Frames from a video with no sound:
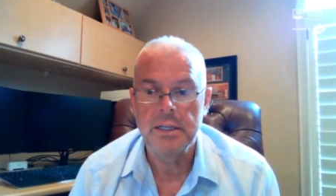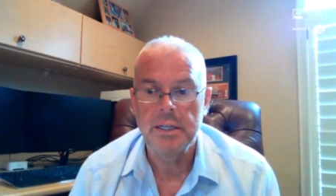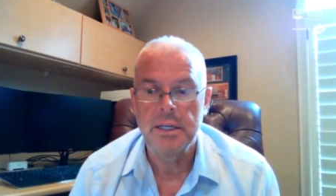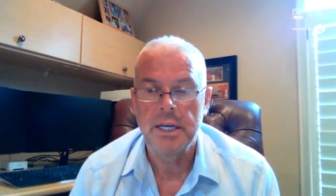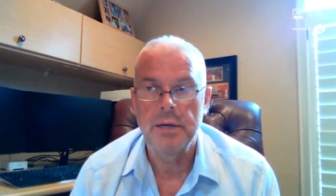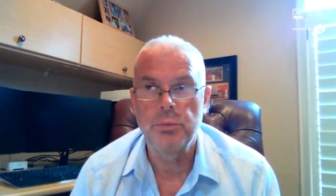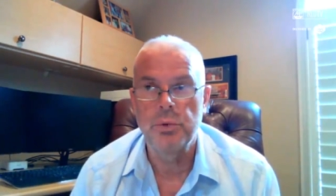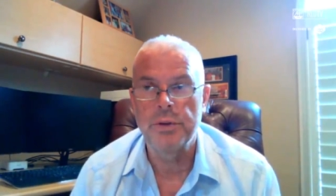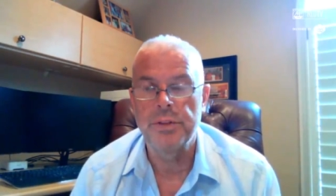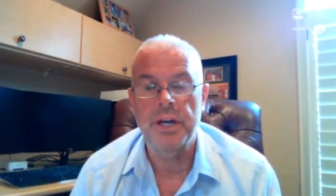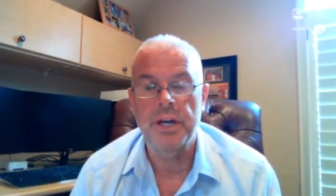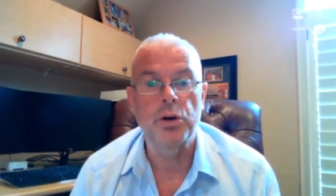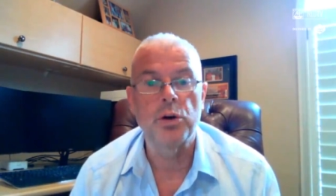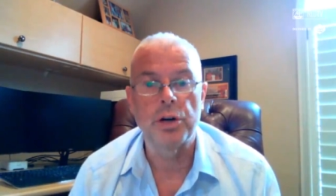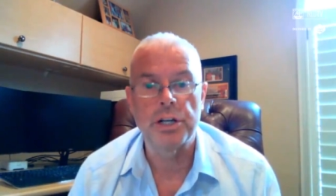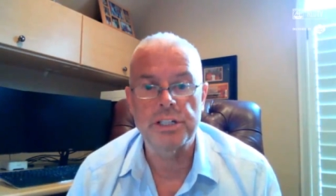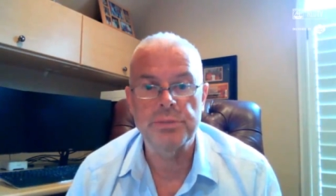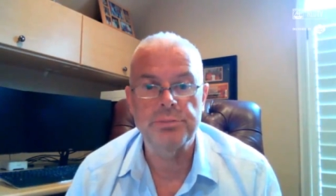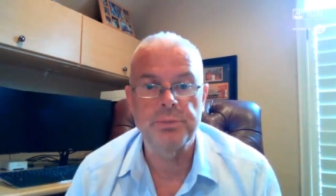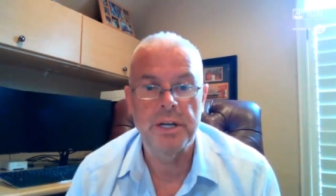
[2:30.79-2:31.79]
And what that
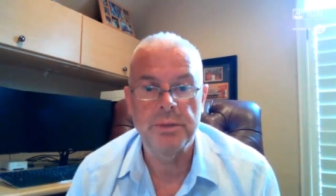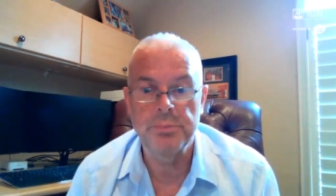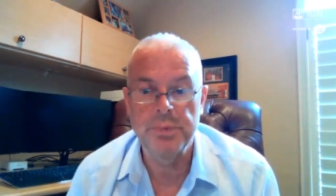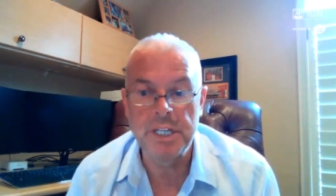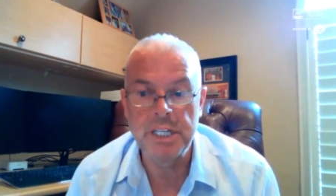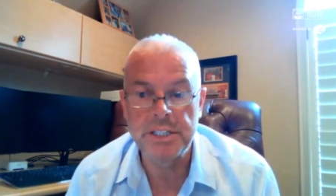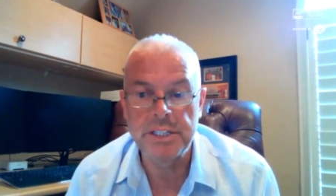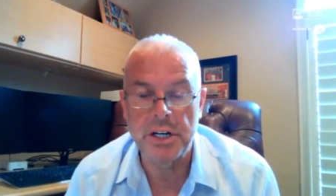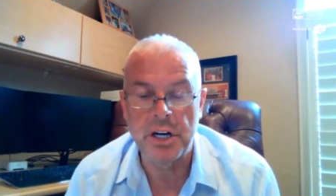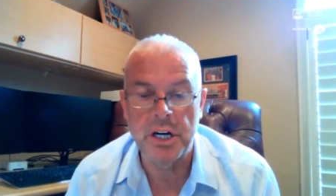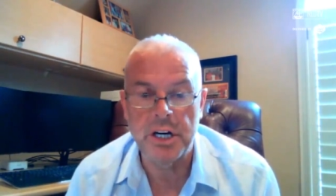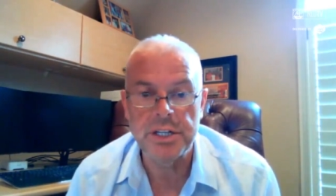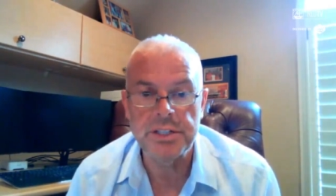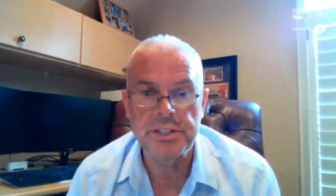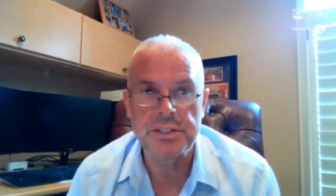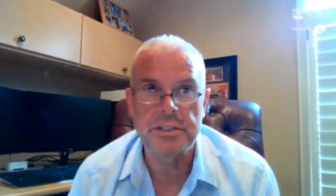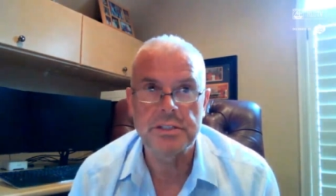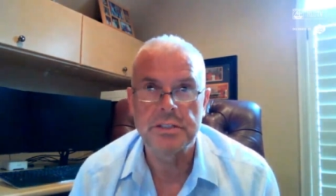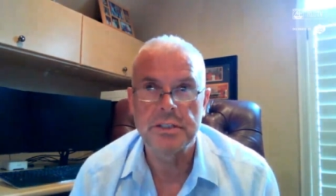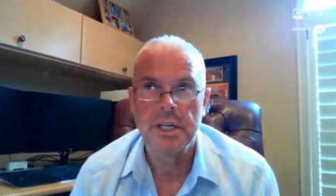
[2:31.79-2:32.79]
cost might be to
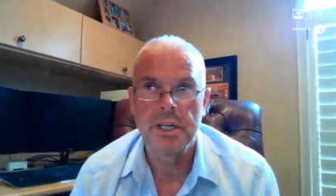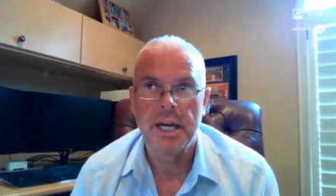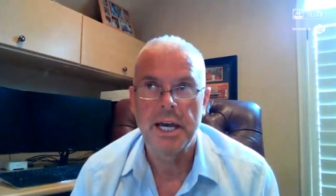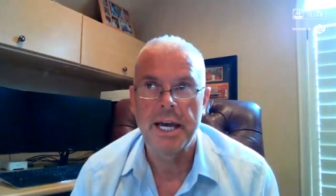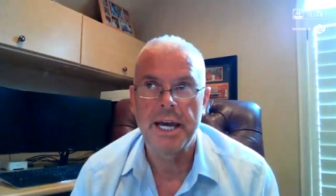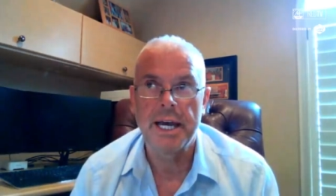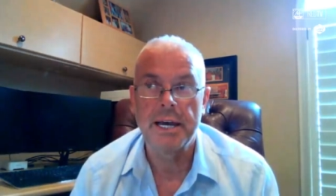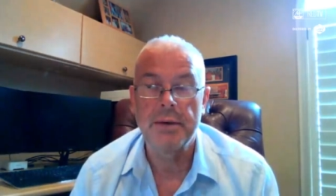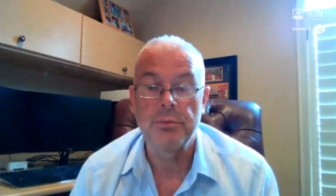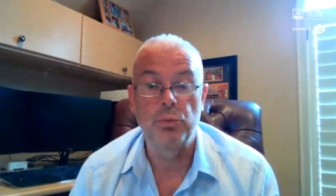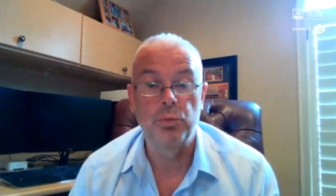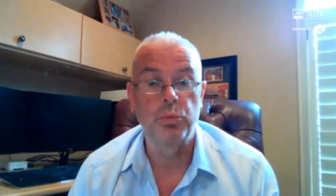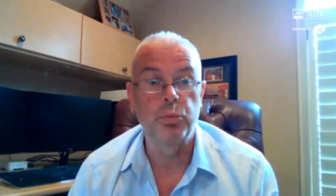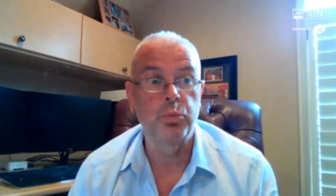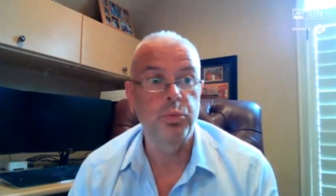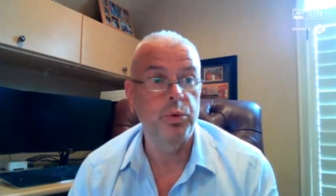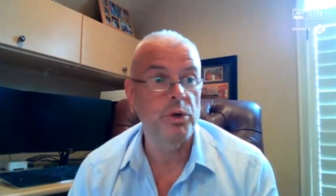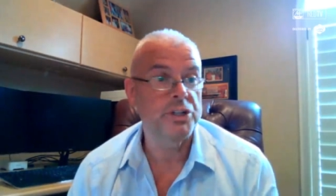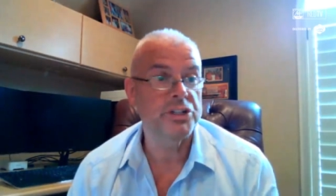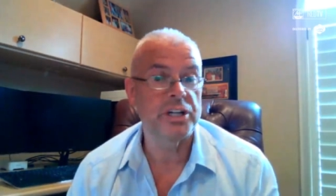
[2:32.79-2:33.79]
us, and um,
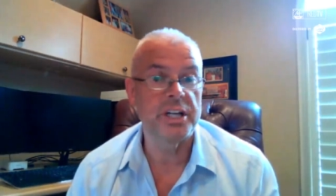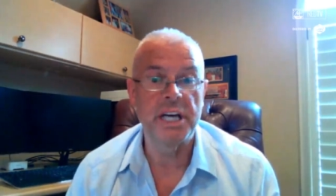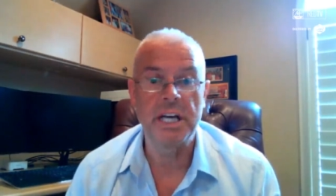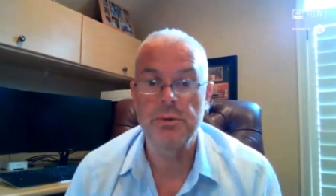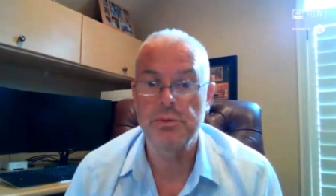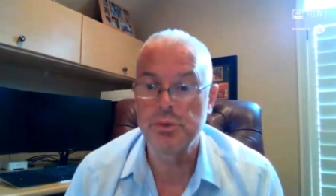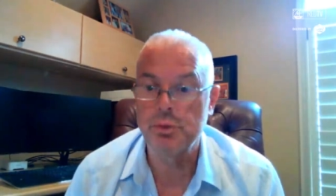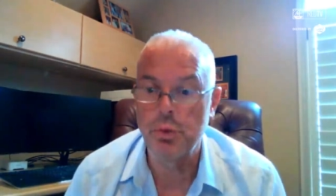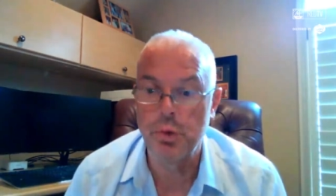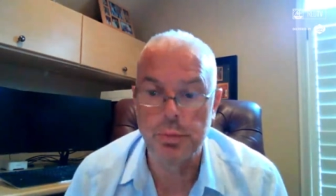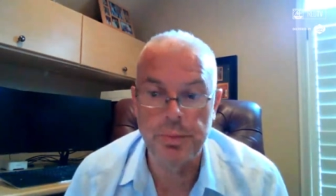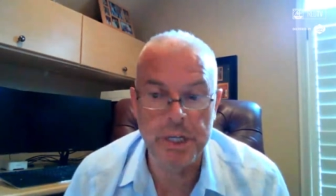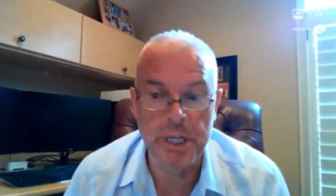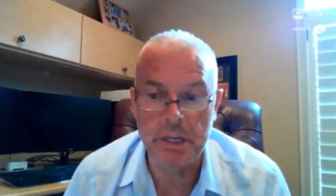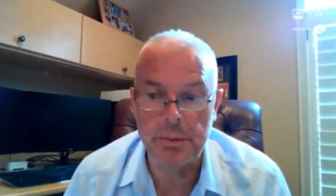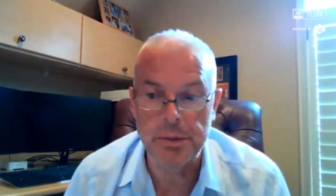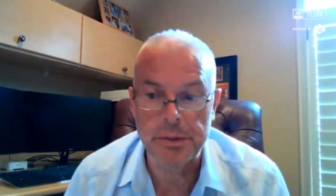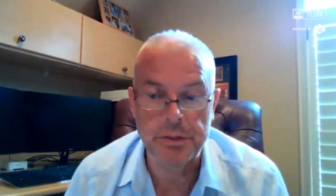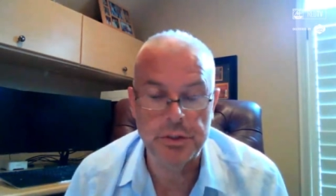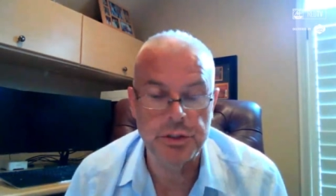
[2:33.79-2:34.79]
which games we'll be
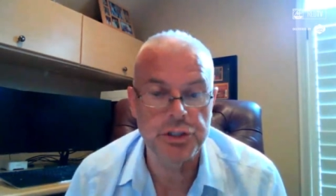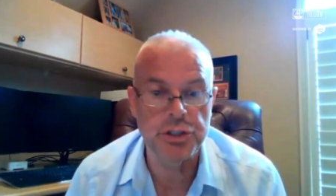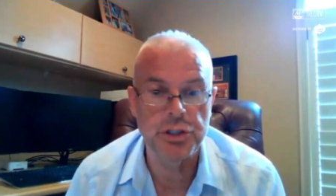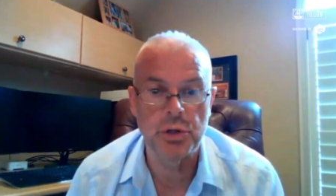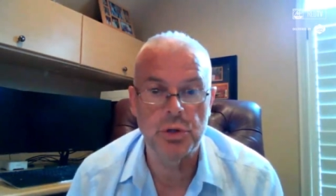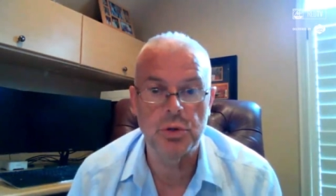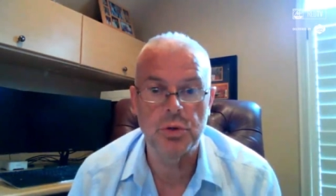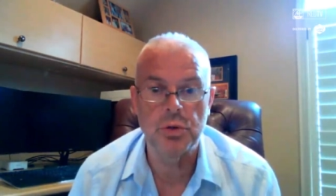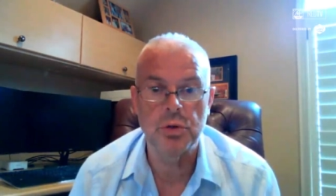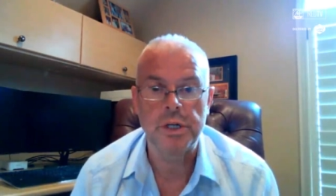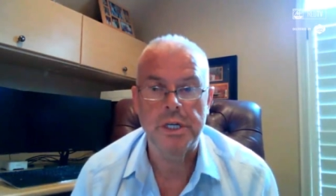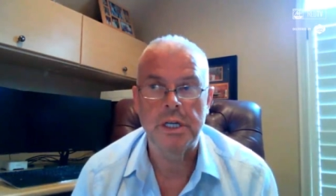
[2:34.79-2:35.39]
able to show,